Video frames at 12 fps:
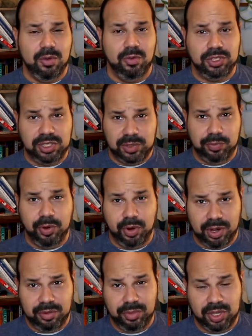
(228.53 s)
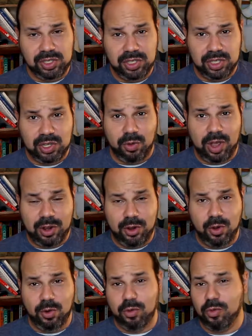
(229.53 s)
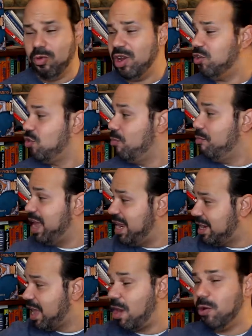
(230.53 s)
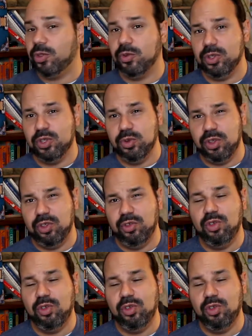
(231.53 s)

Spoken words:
which is important because you just don't want to know what your main character is doing.